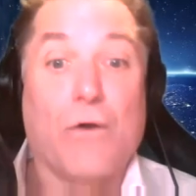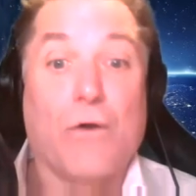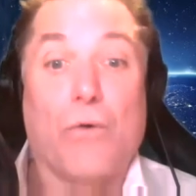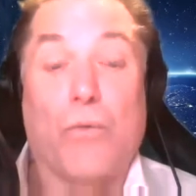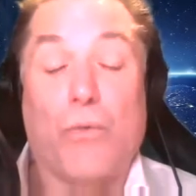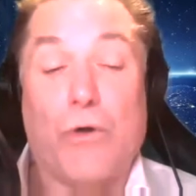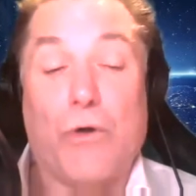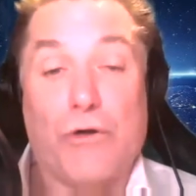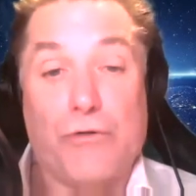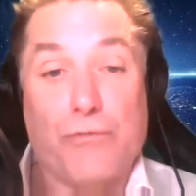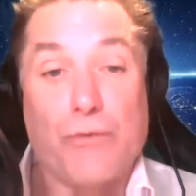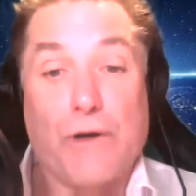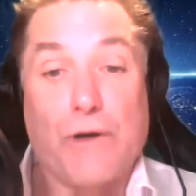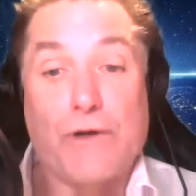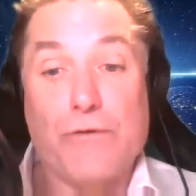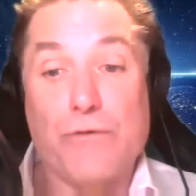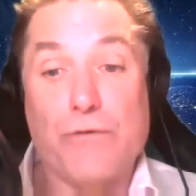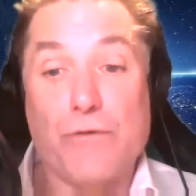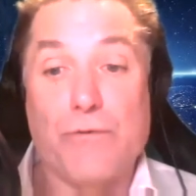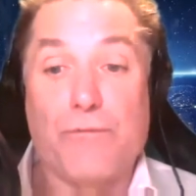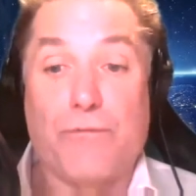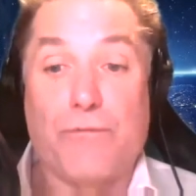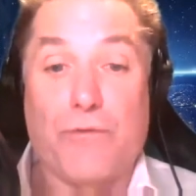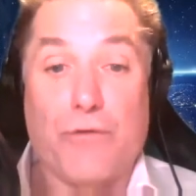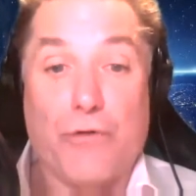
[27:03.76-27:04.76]
What do I
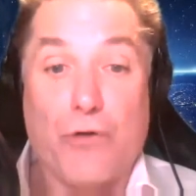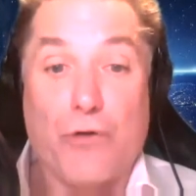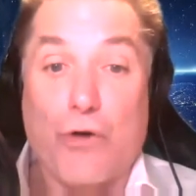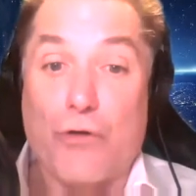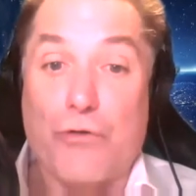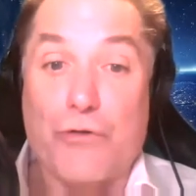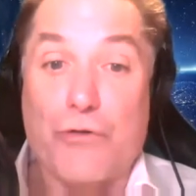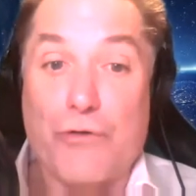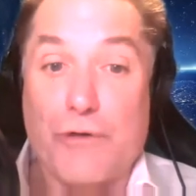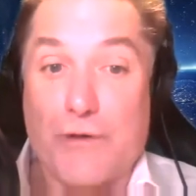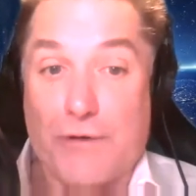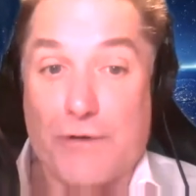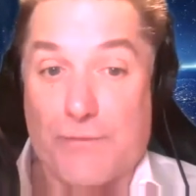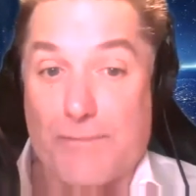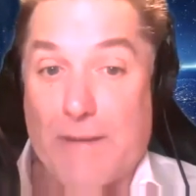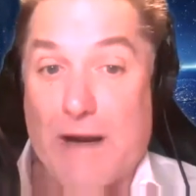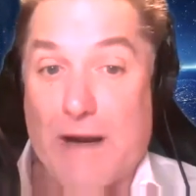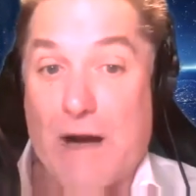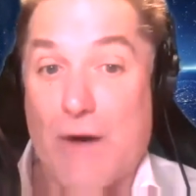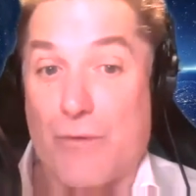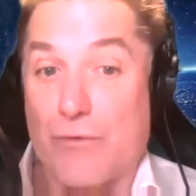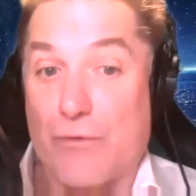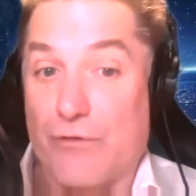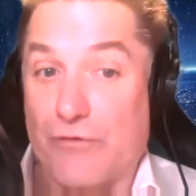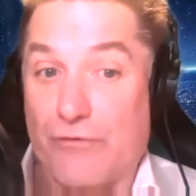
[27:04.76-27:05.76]
do for an alternate
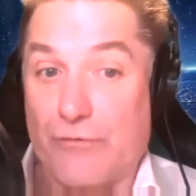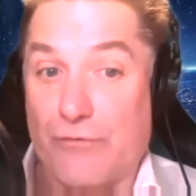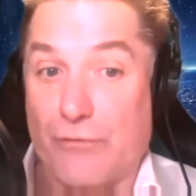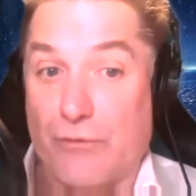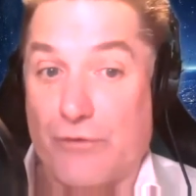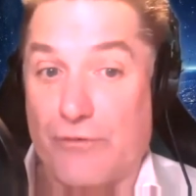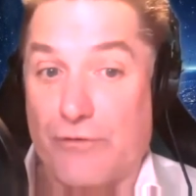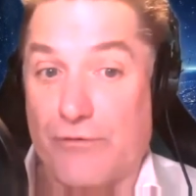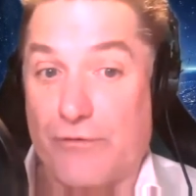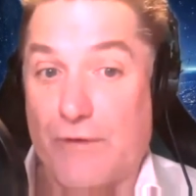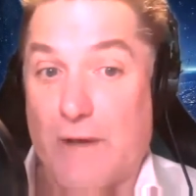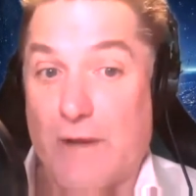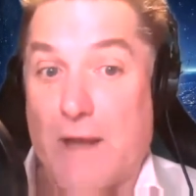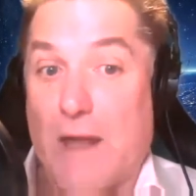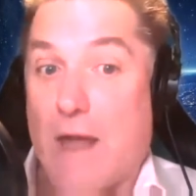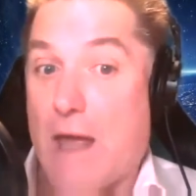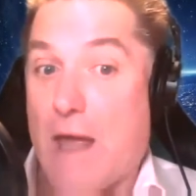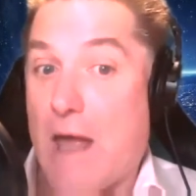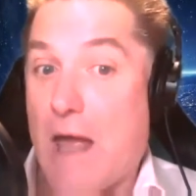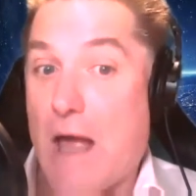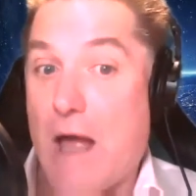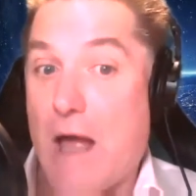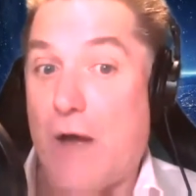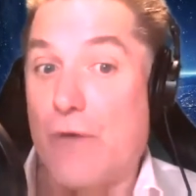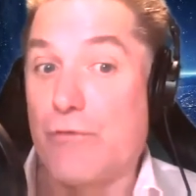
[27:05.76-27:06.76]
power source?
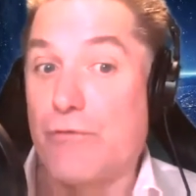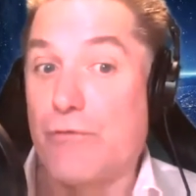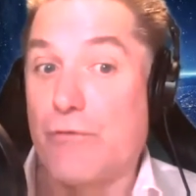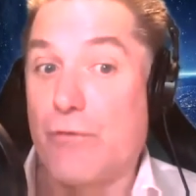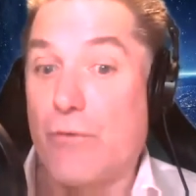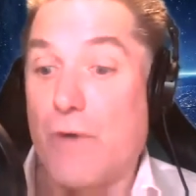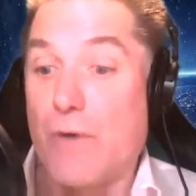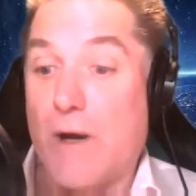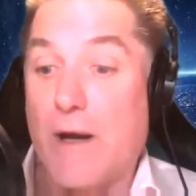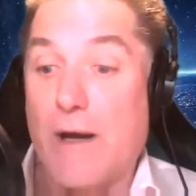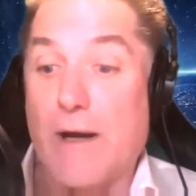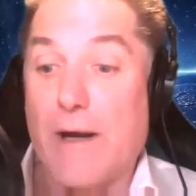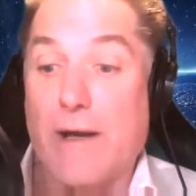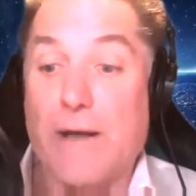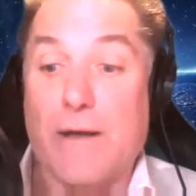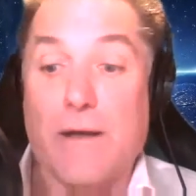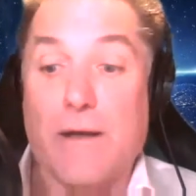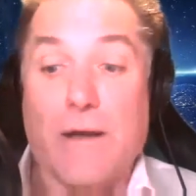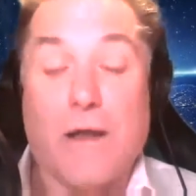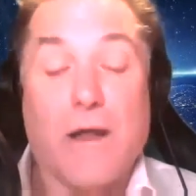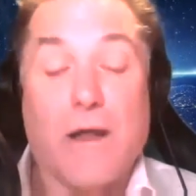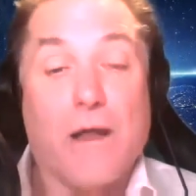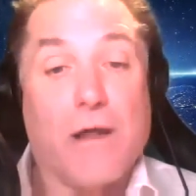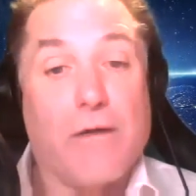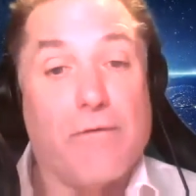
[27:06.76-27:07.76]
How do I
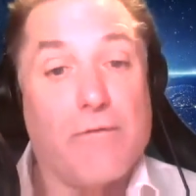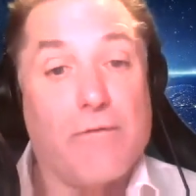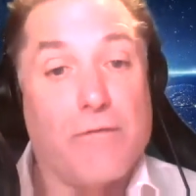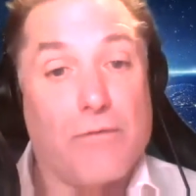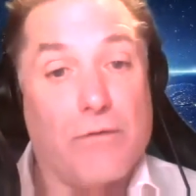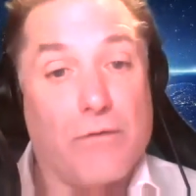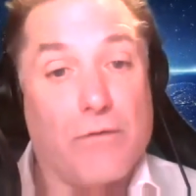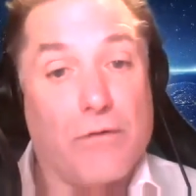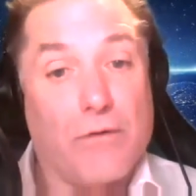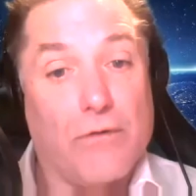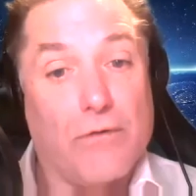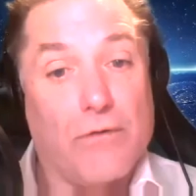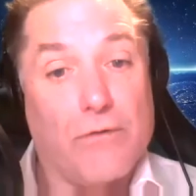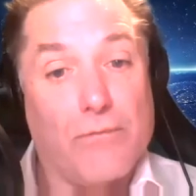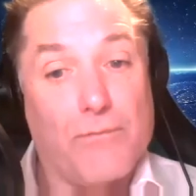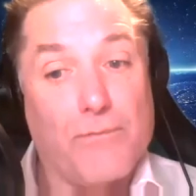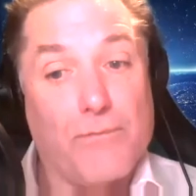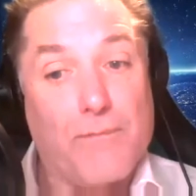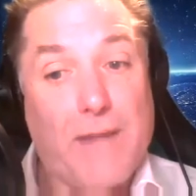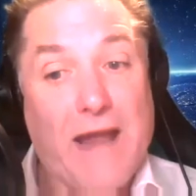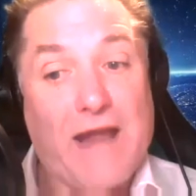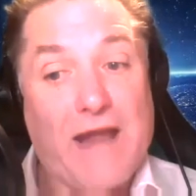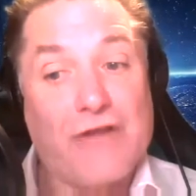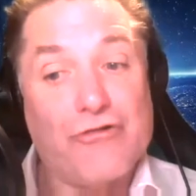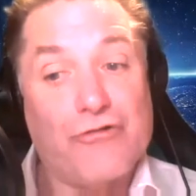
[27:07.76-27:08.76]

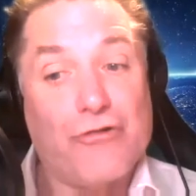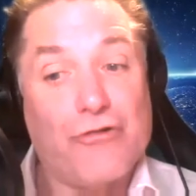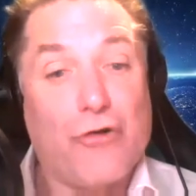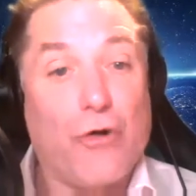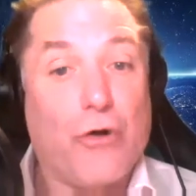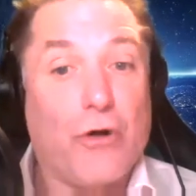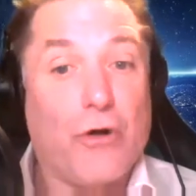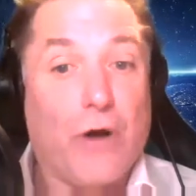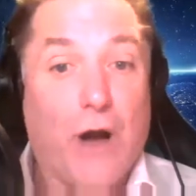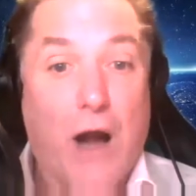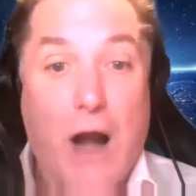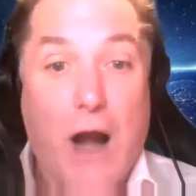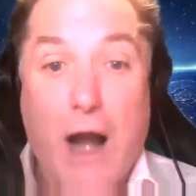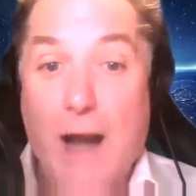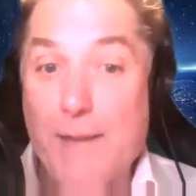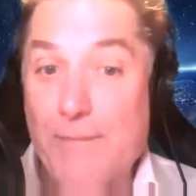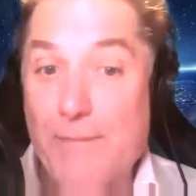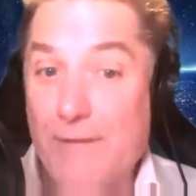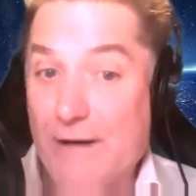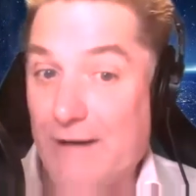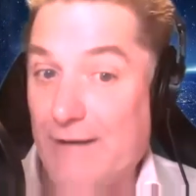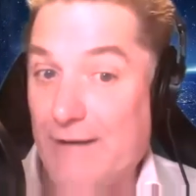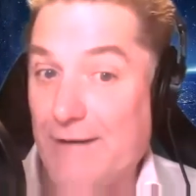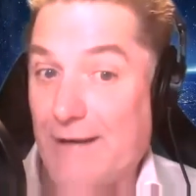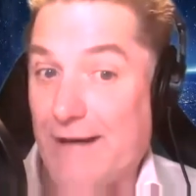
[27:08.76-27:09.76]
make sure I'm
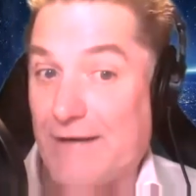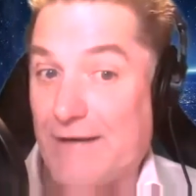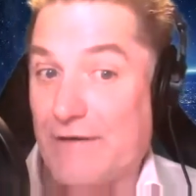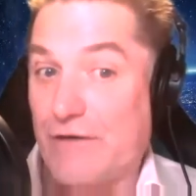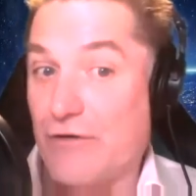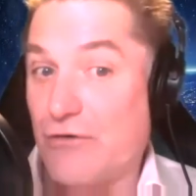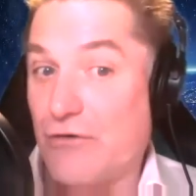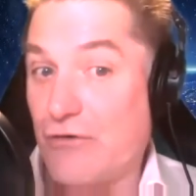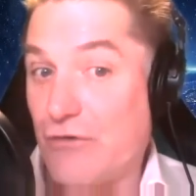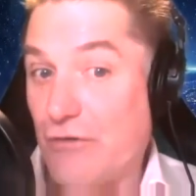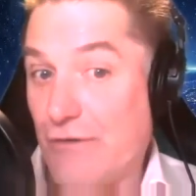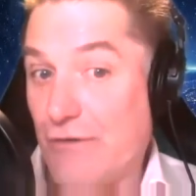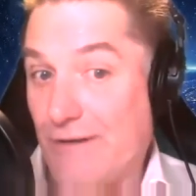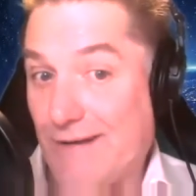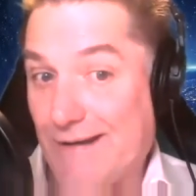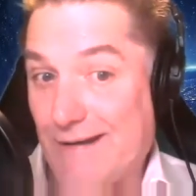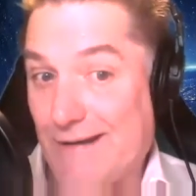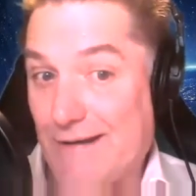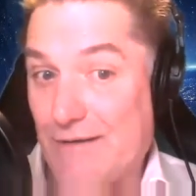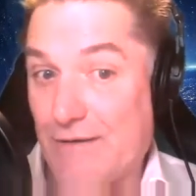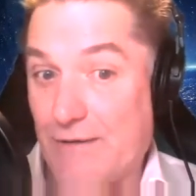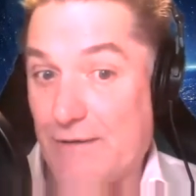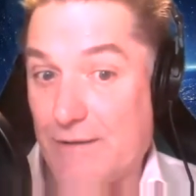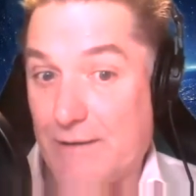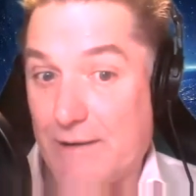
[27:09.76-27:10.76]
connected to the
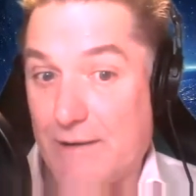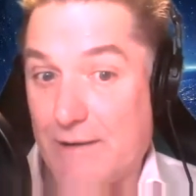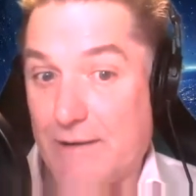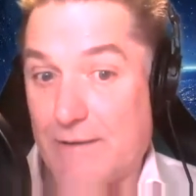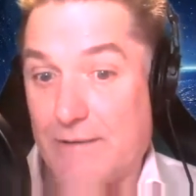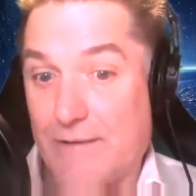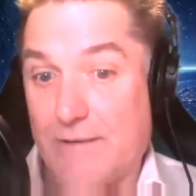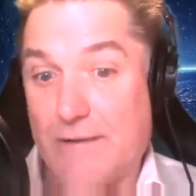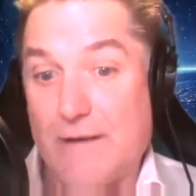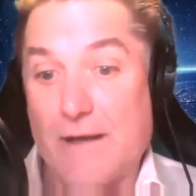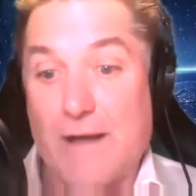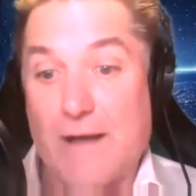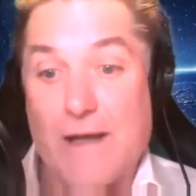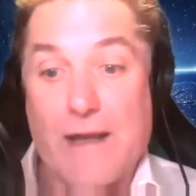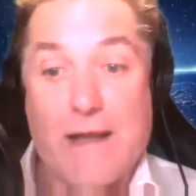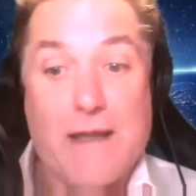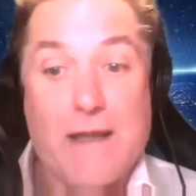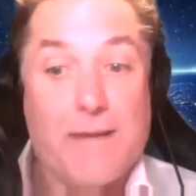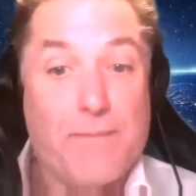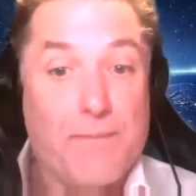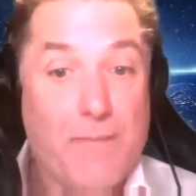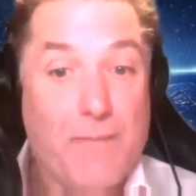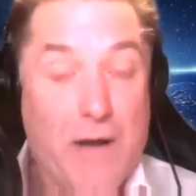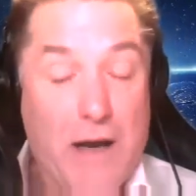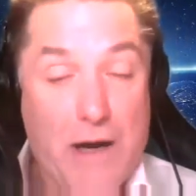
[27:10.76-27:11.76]
internet
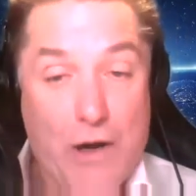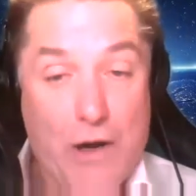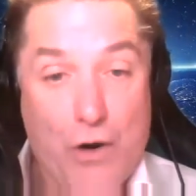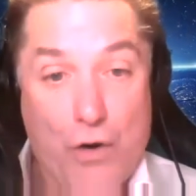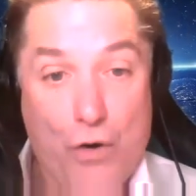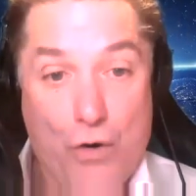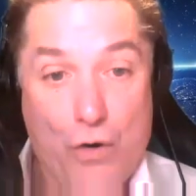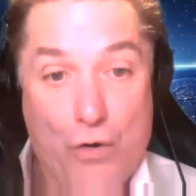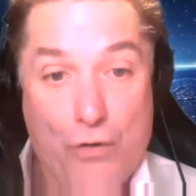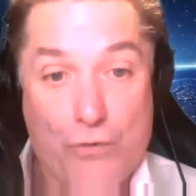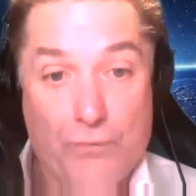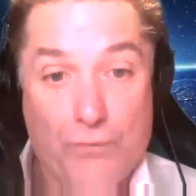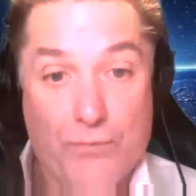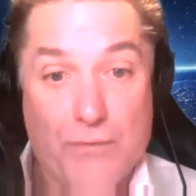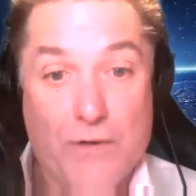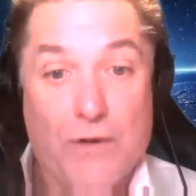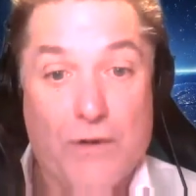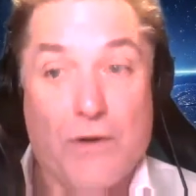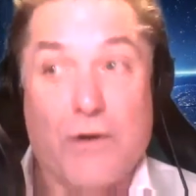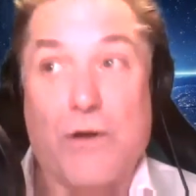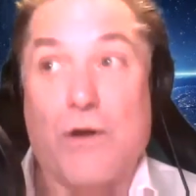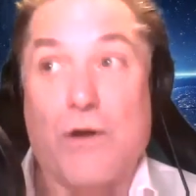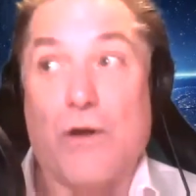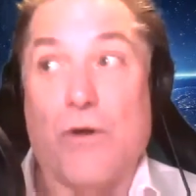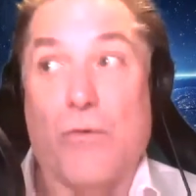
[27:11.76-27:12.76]
in my home,
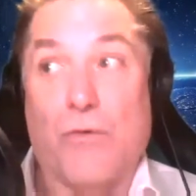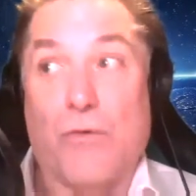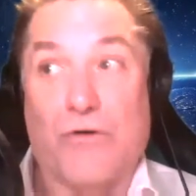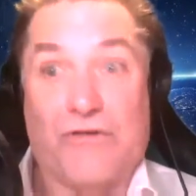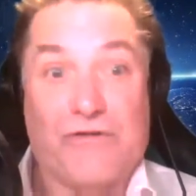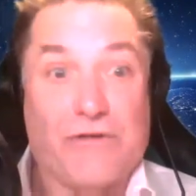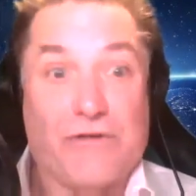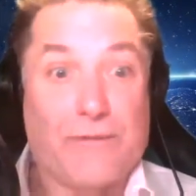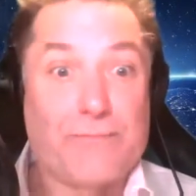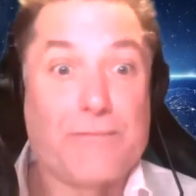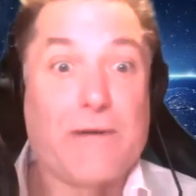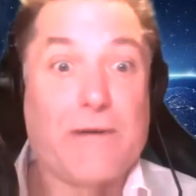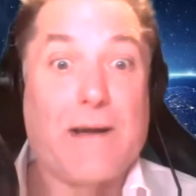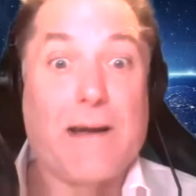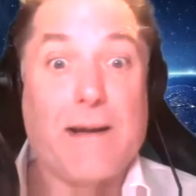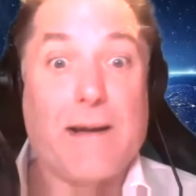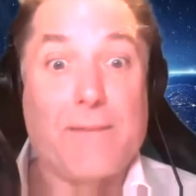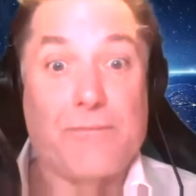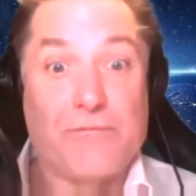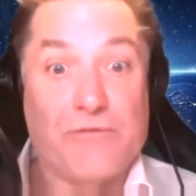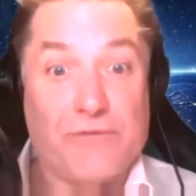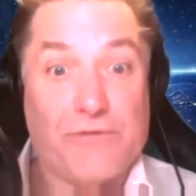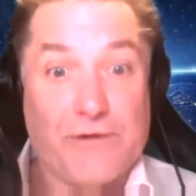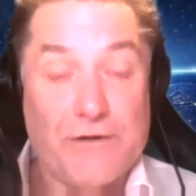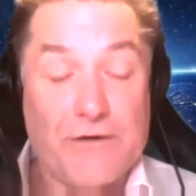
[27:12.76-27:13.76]
which
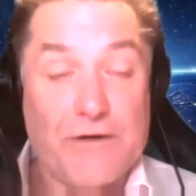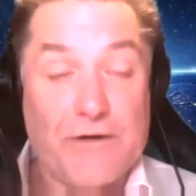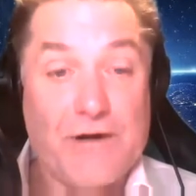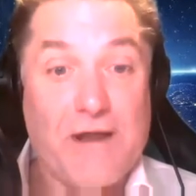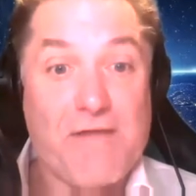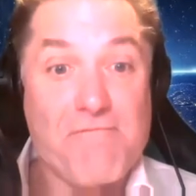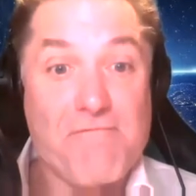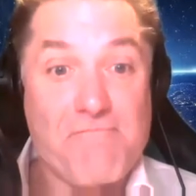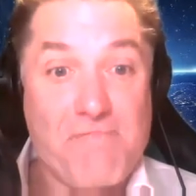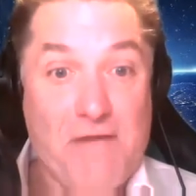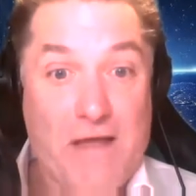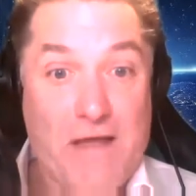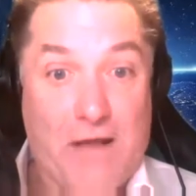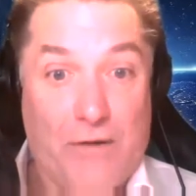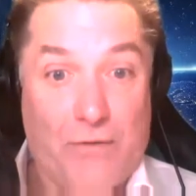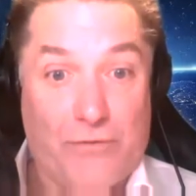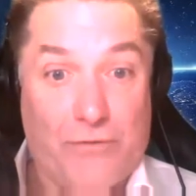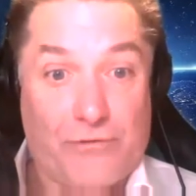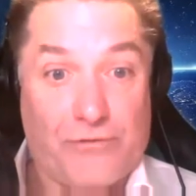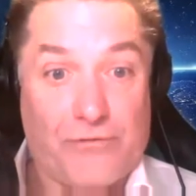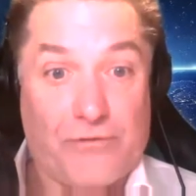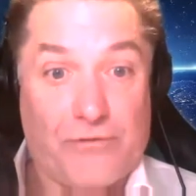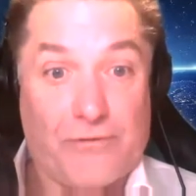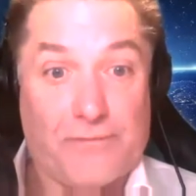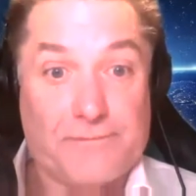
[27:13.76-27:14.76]
sometimes the internet
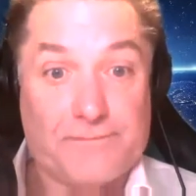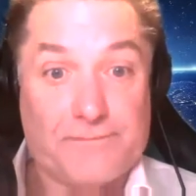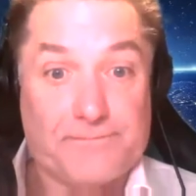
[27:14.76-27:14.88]
fails?